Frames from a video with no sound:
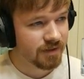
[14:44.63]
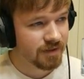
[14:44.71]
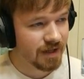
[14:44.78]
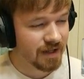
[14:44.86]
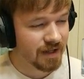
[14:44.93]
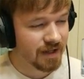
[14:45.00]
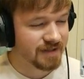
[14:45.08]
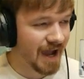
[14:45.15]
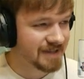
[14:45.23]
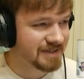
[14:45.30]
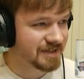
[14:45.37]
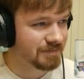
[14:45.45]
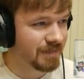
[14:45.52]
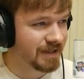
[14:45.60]
Yeah,
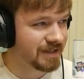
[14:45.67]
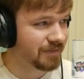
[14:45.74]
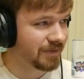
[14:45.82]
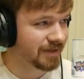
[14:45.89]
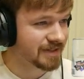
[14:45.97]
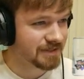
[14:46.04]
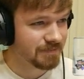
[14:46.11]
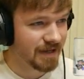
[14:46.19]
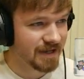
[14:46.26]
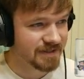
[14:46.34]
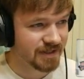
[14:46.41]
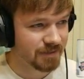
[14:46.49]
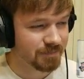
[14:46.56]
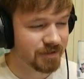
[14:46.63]
TAS's menuing is
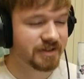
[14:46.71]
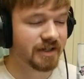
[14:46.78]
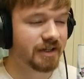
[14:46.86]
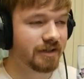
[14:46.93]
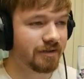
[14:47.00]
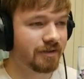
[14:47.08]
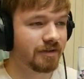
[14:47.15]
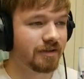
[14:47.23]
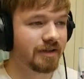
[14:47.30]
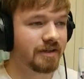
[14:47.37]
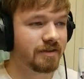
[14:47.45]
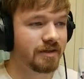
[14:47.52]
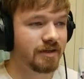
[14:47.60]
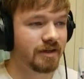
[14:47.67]
amazing.
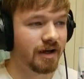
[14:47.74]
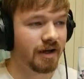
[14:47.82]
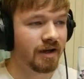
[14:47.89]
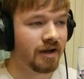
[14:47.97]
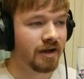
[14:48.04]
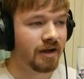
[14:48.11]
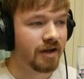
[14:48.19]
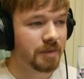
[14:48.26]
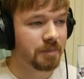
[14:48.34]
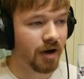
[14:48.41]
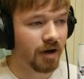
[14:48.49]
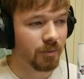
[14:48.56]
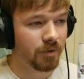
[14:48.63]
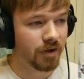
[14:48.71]
Particularly the
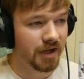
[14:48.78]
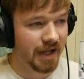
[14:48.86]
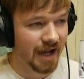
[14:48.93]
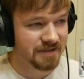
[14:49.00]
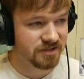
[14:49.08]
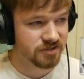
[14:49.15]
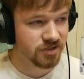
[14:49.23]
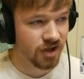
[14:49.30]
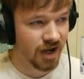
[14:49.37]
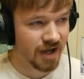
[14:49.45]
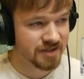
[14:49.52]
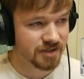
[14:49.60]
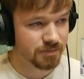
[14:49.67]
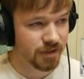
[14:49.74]
part where it has to
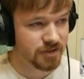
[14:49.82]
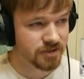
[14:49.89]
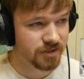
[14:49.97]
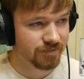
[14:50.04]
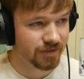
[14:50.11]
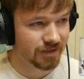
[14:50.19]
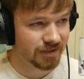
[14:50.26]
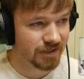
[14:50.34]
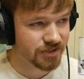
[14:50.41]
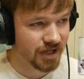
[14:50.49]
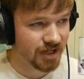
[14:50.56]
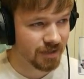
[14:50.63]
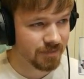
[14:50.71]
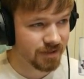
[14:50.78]
toss a bunch of the glitch
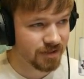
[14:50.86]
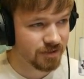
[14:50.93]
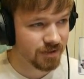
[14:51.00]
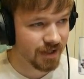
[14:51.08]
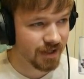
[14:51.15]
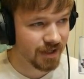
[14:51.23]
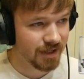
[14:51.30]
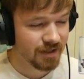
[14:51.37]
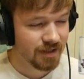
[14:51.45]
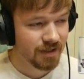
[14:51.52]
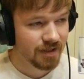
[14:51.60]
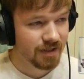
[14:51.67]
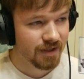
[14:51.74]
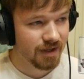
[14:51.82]
item that you get.
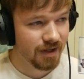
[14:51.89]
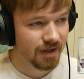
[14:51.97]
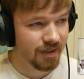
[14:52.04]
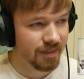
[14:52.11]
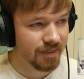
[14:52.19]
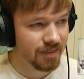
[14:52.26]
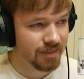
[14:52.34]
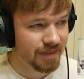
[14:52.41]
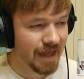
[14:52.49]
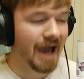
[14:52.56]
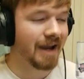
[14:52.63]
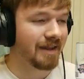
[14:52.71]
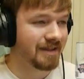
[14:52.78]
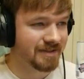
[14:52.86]

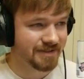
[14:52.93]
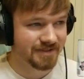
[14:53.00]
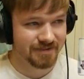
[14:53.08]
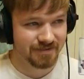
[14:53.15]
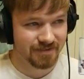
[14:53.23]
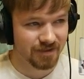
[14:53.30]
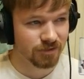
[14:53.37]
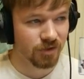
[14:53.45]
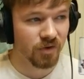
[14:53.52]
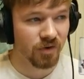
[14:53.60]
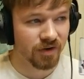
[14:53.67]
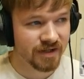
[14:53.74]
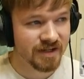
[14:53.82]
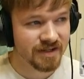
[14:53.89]
That is
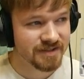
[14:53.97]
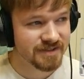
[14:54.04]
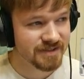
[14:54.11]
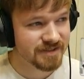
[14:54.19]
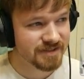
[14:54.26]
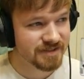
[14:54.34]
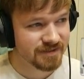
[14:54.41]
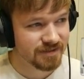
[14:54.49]
glorious.